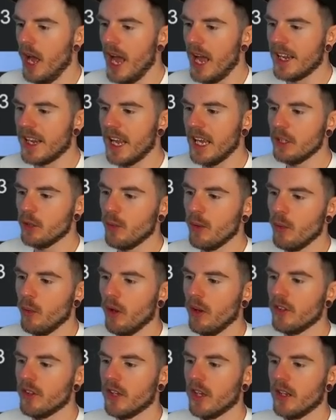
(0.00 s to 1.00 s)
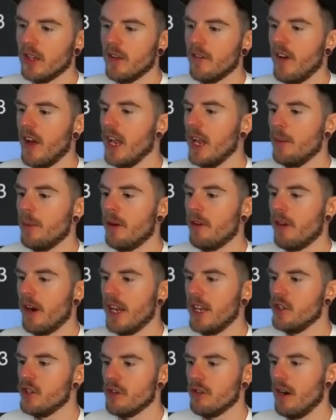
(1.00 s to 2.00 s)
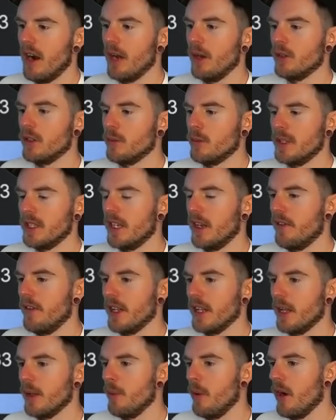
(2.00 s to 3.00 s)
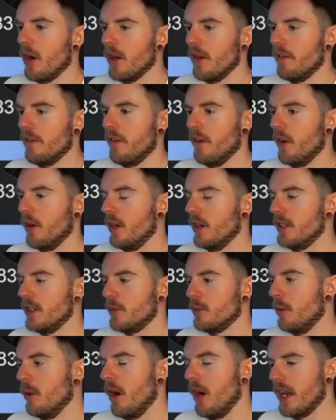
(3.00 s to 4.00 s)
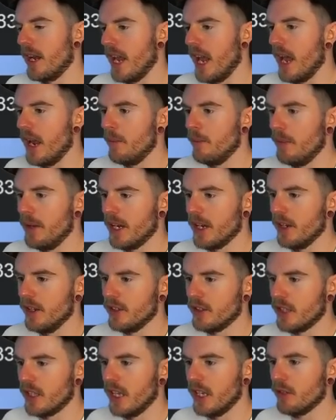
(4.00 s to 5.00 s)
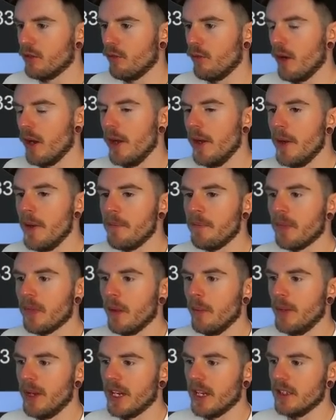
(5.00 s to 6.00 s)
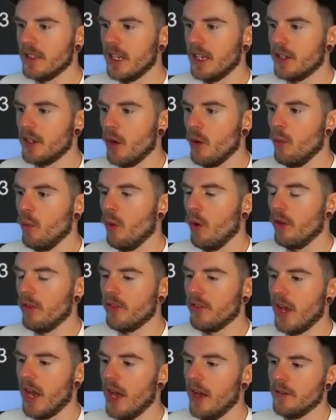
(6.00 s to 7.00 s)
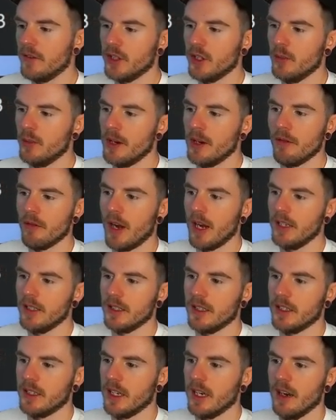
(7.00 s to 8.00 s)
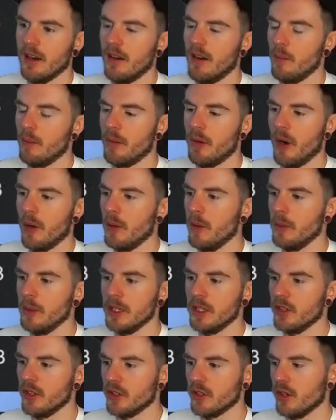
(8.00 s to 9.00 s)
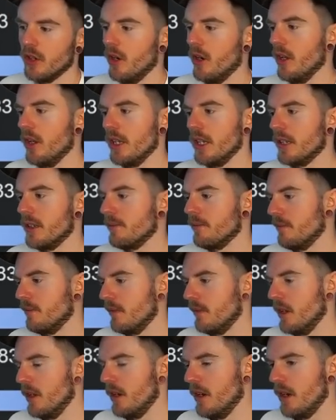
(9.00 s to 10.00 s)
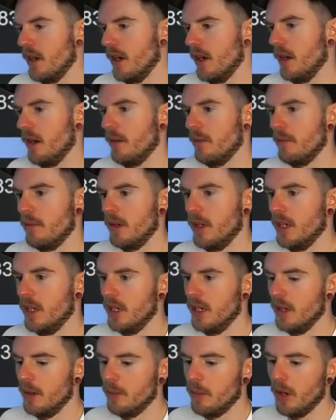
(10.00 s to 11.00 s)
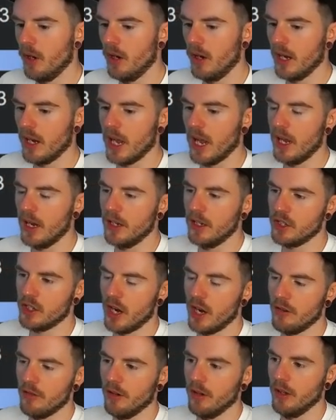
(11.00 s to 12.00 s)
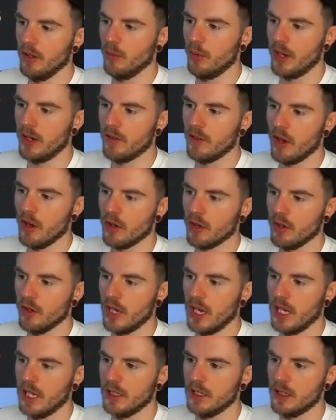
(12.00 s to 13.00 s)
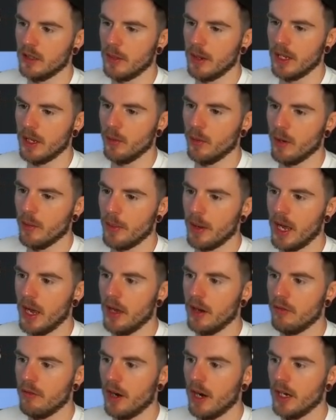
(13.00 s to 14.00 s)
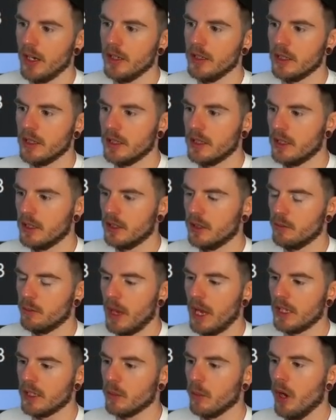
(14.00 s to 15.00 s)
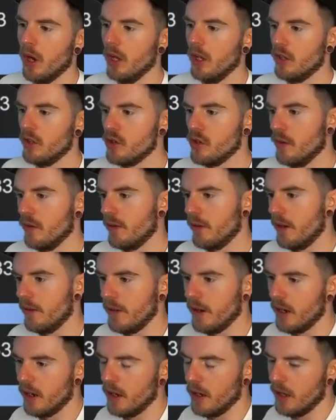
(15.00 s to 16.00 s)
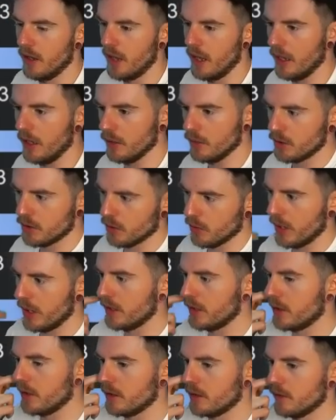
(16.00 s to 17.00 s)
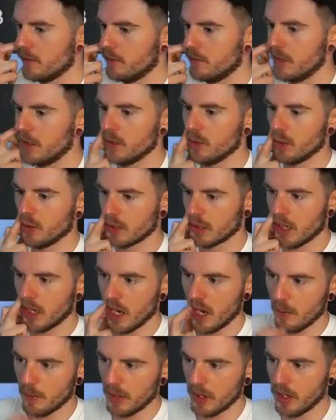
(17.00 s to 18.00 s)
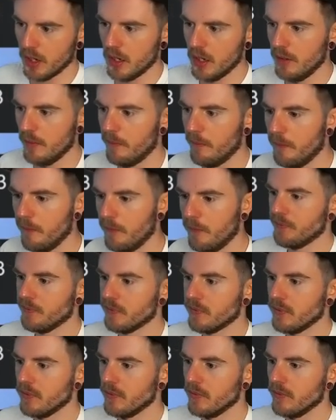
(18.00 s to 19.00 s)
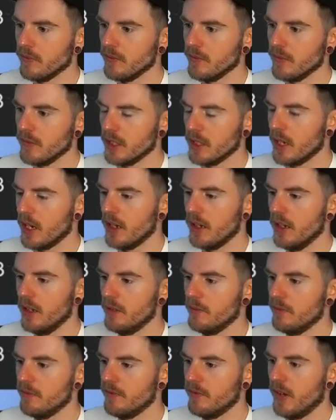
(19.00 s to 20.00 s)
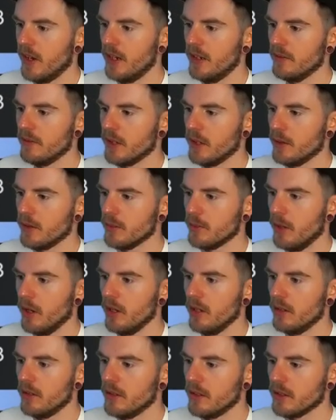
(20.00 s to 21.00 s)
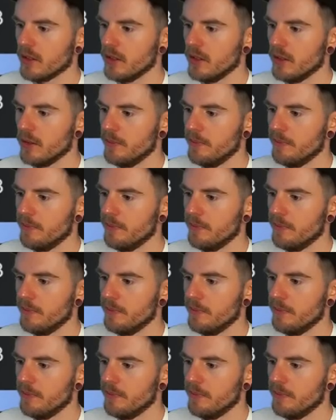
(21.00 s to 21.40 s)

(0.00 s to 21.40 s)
I guess we want to develop a range around specifically pocket fours, but again, because this, because I don't want to have too many raises here, I'm probably just calling. Um, but again, in general, when you've got good hands, you mainly want to bet and raise. Just bet small and shove river and then lose to aces is what's going to happen here. Okay, yeah, fine. Going smaller. That's good.